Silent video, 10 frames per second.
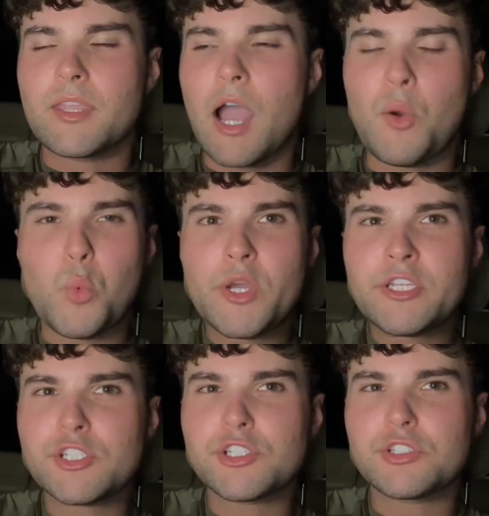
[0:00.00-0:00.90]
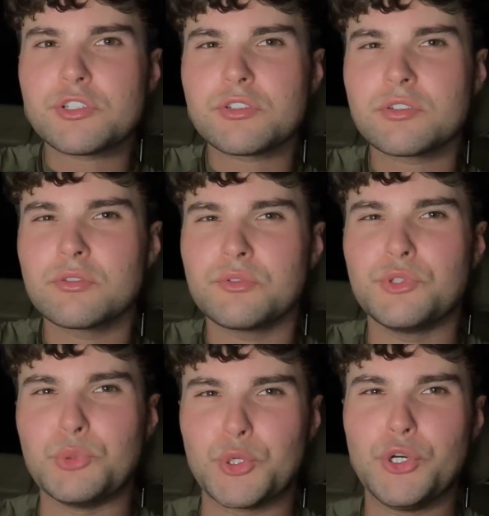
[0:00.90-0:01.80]
I wish
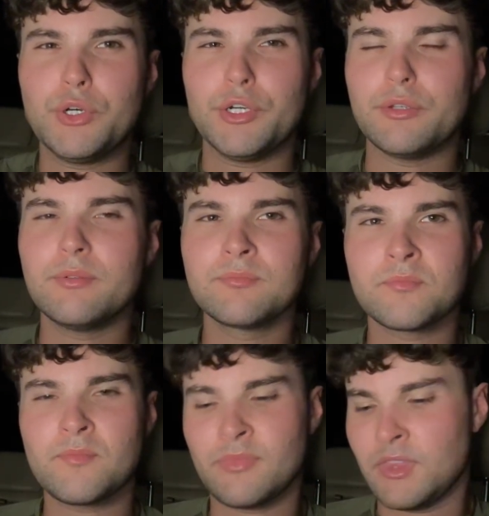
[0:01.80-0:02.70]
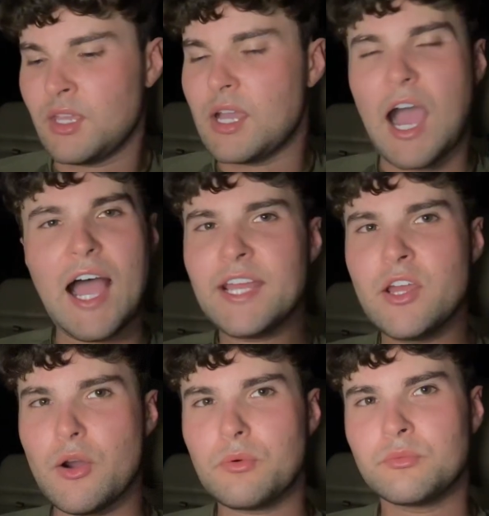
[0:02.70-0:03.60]
you could. I
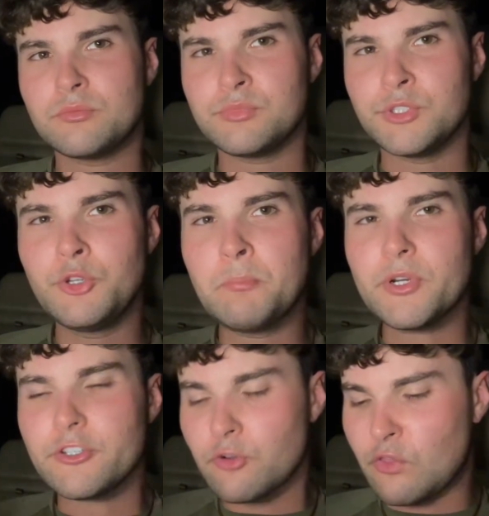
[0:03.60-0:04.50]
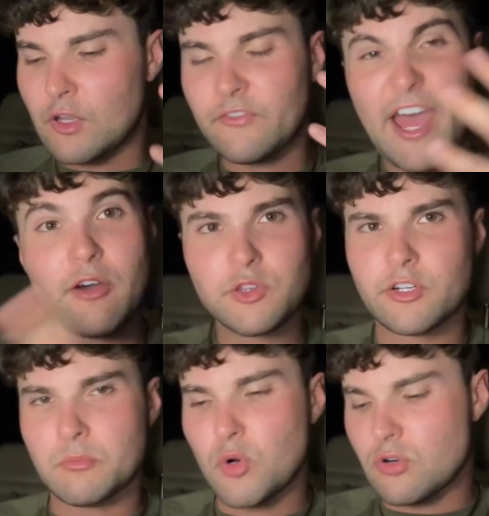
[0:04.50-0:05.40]
know you can put yourself out
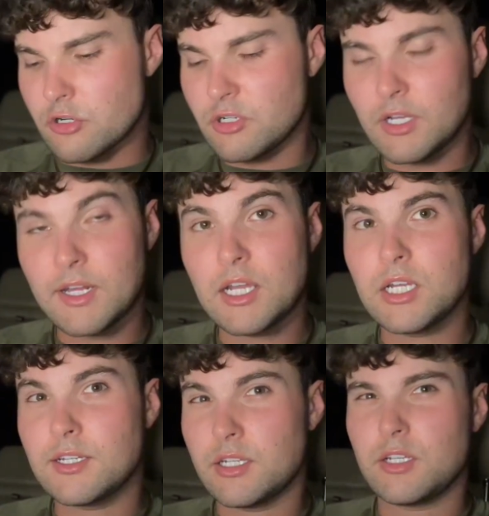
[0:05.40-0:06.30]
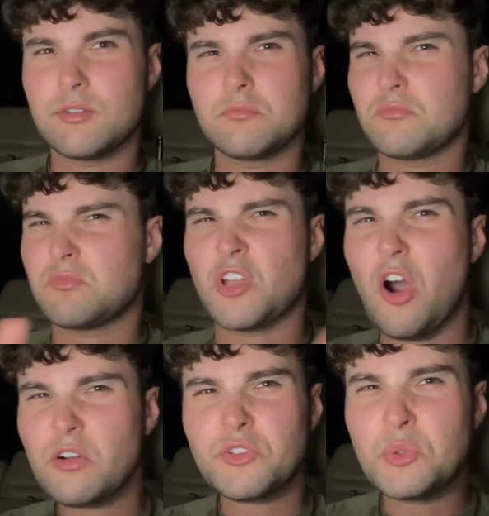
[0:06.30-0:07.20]
there more,
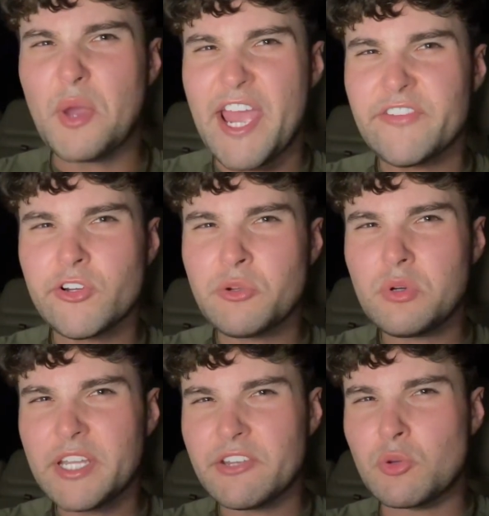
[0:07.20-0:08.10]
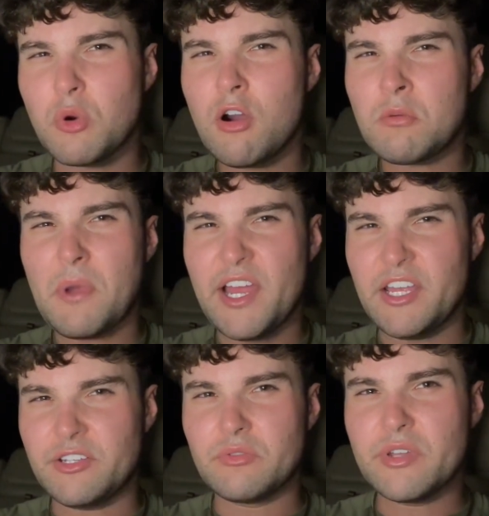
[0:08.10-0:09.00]
talk to everyone that you walk by
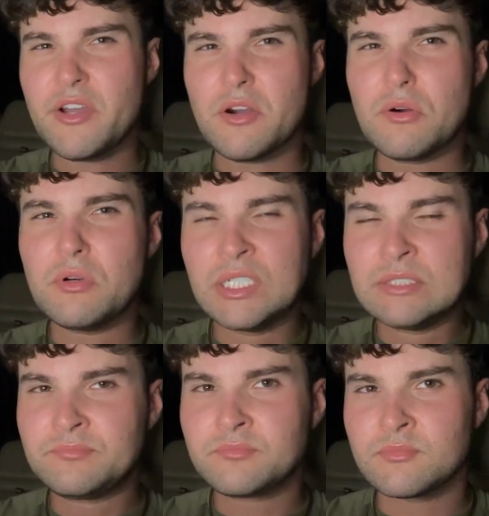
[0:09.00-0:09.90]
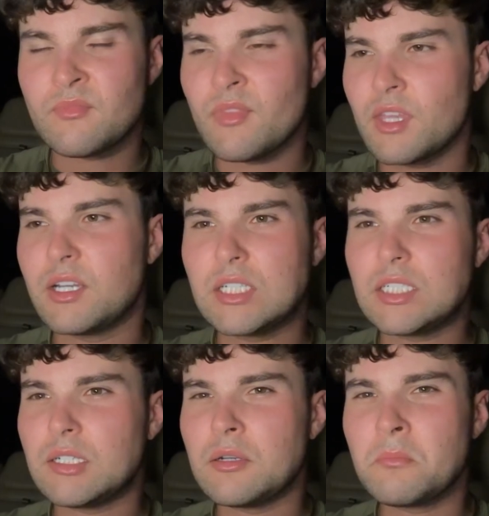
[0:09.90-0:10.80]
that you know,
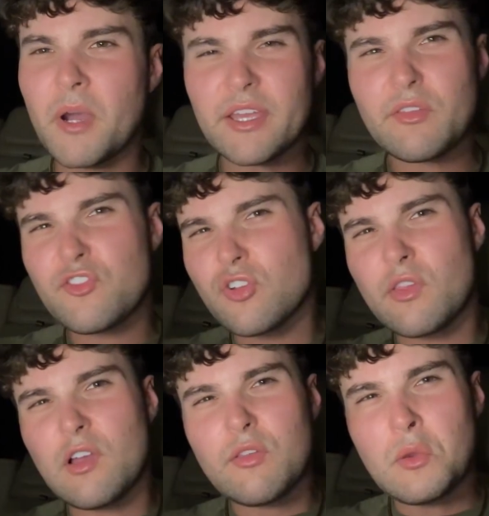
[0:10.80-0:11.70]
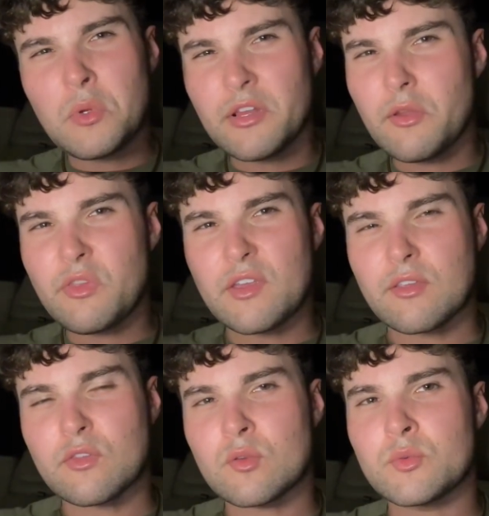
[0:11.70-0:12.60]
but it's just also one of those
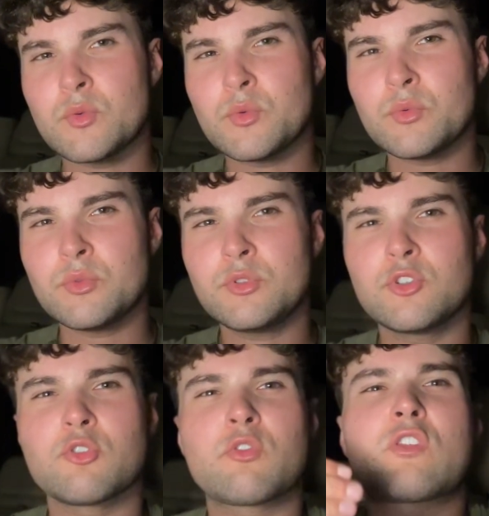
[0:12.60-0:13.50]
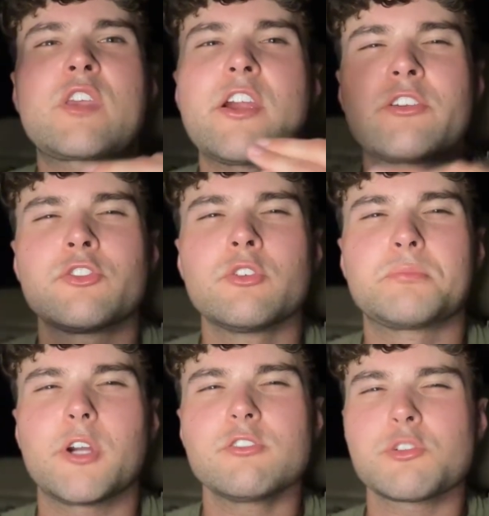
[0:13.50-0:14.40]
things you're scared to
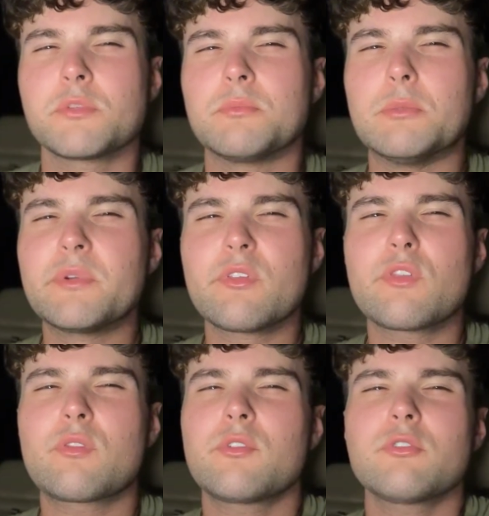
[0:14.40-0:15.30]
approach people because you're